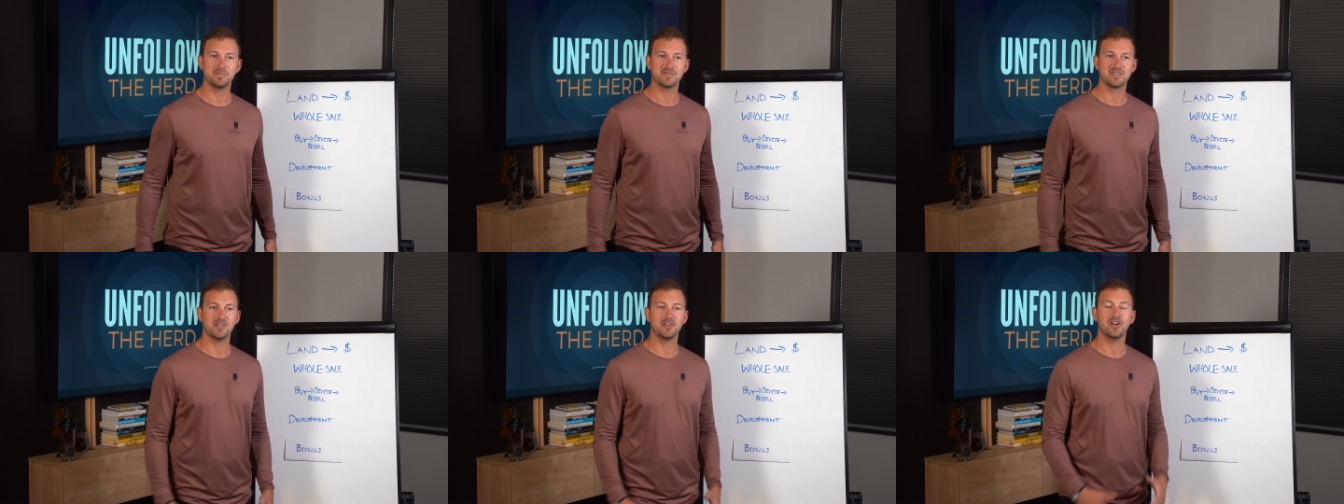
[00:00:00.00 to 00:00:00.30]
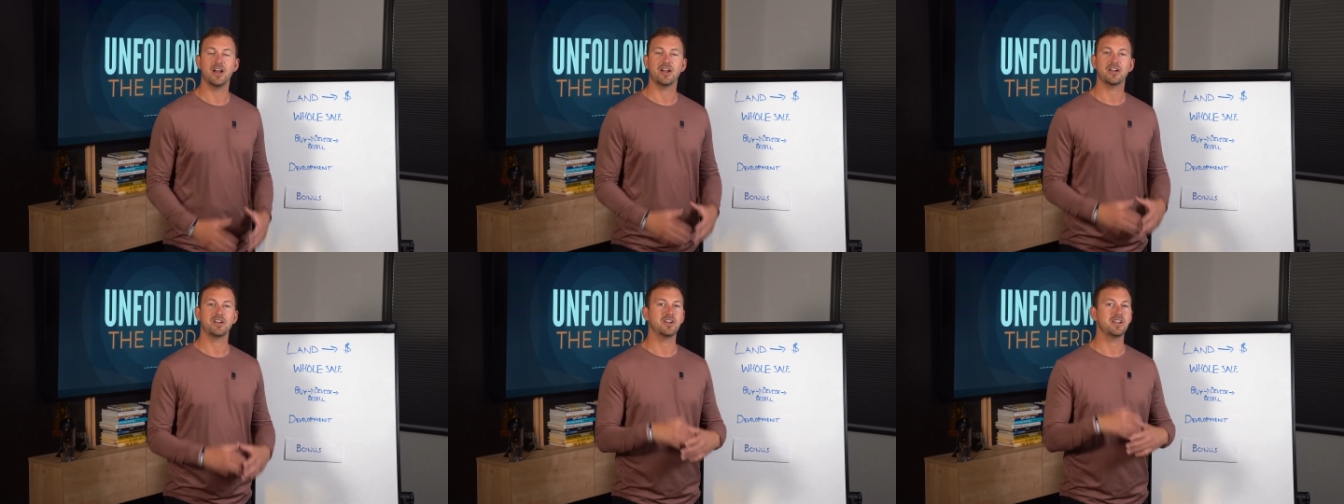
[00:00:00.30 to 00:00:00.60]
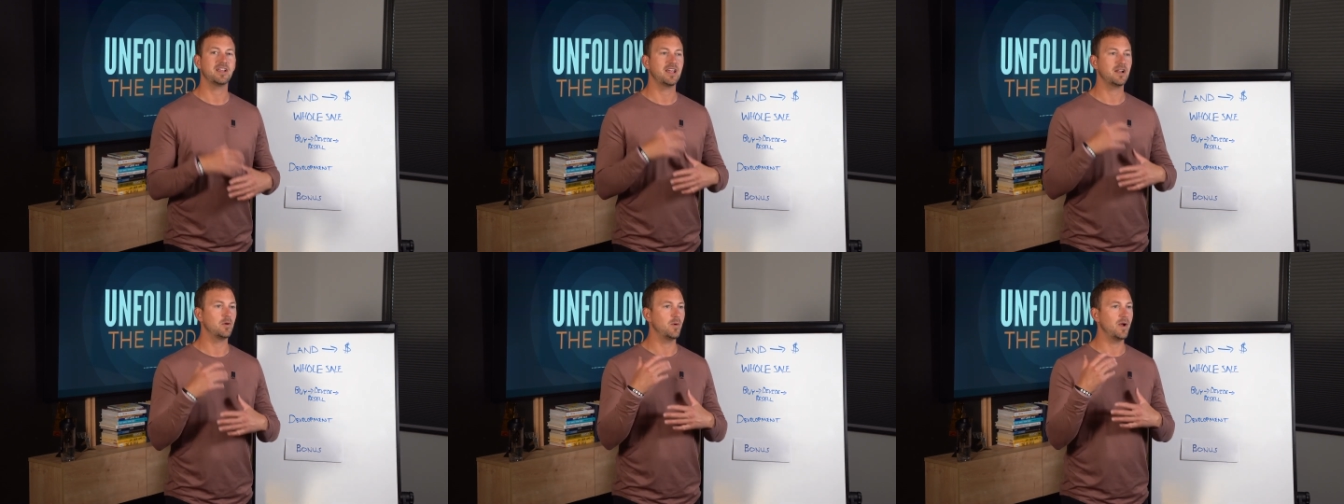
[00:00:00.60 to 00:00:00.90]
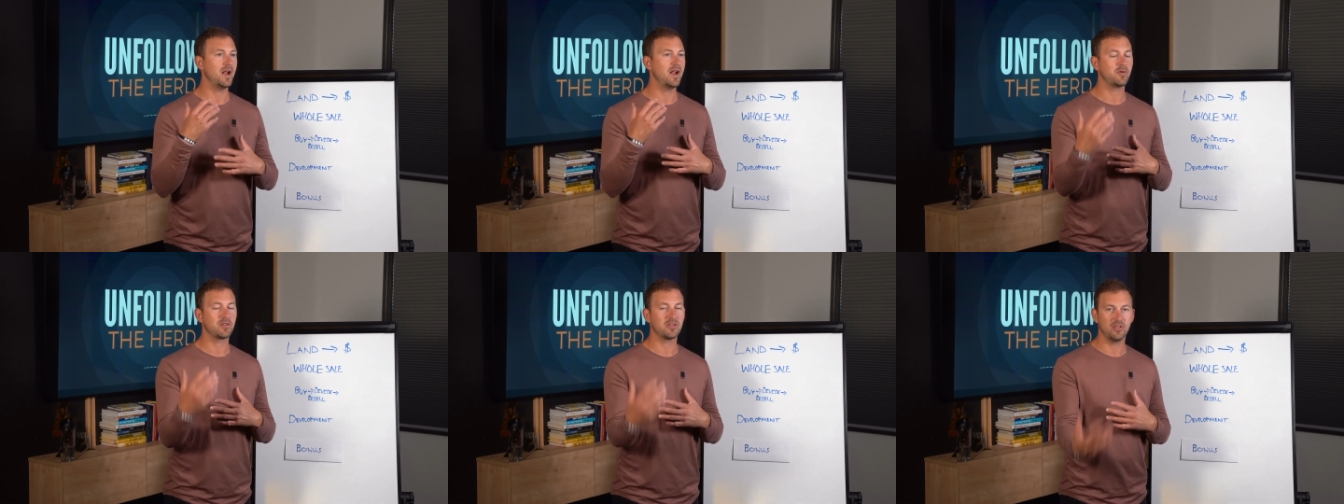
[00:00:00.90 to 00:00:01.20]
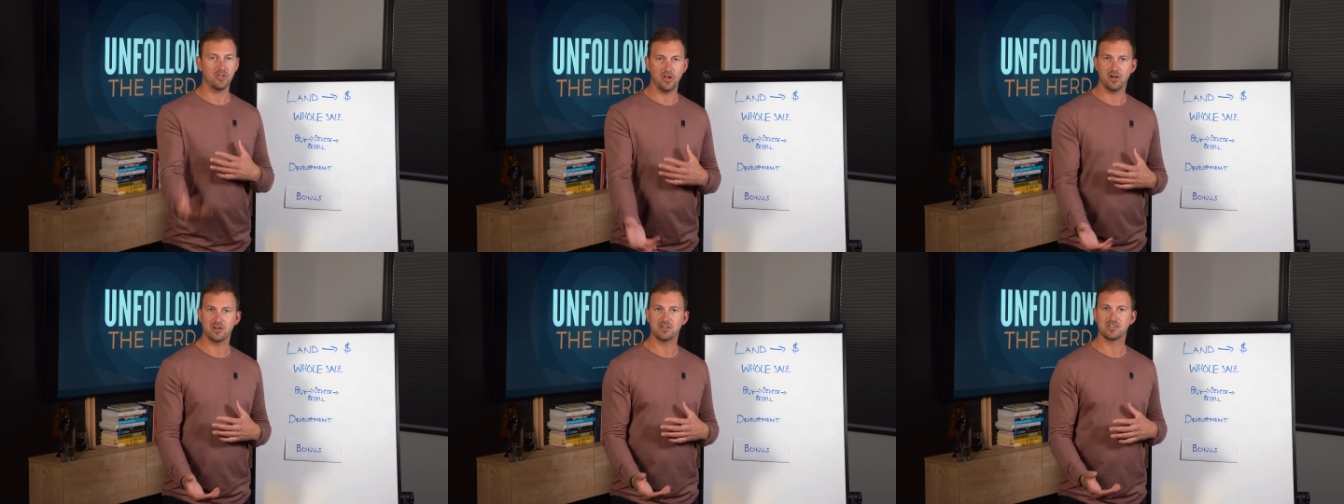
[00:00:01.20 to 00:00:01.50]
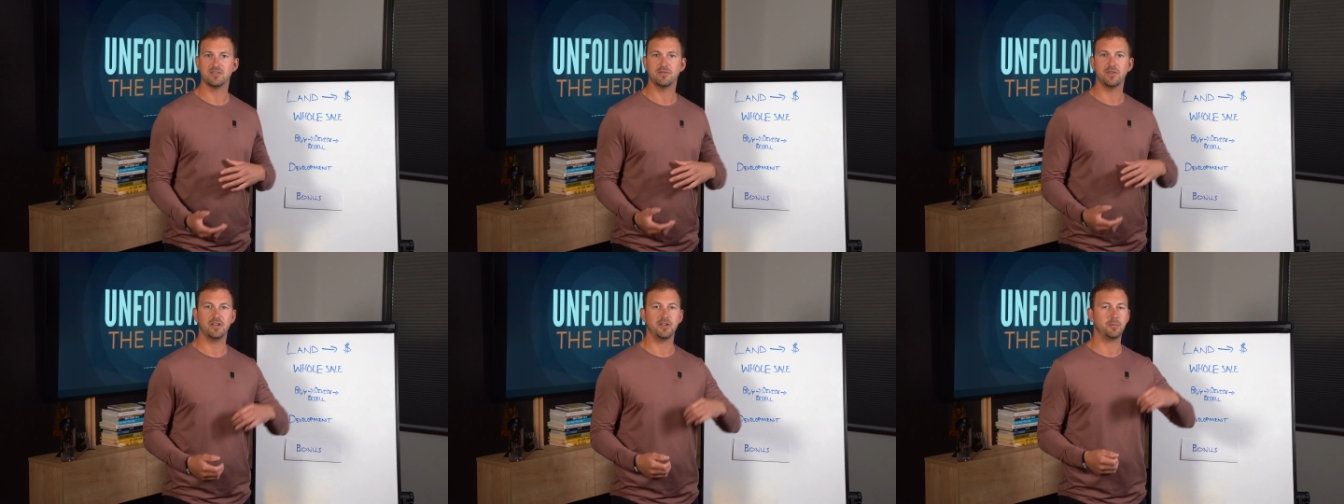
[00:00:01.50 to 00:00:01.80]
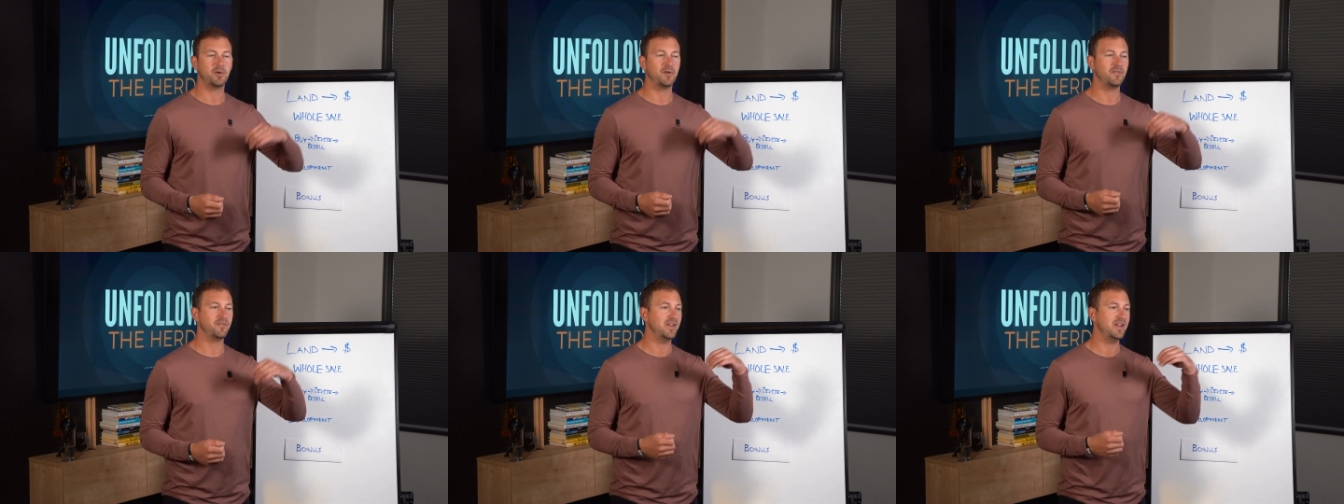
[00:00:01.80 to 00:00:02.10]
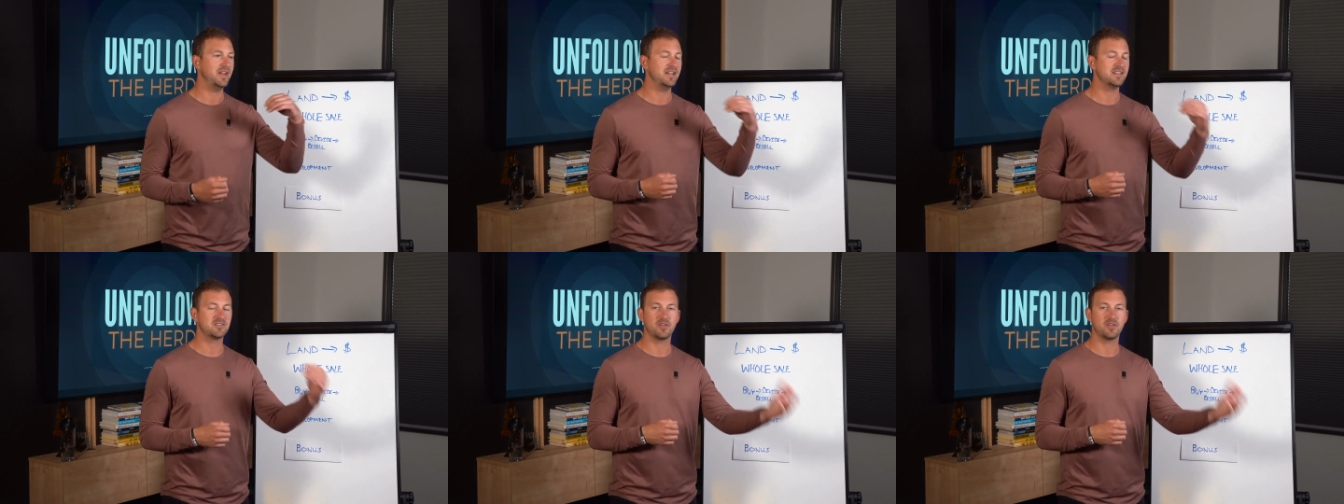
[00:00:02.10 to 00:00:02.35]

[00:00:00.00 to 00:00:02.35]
so you're not going to get away with large developer fees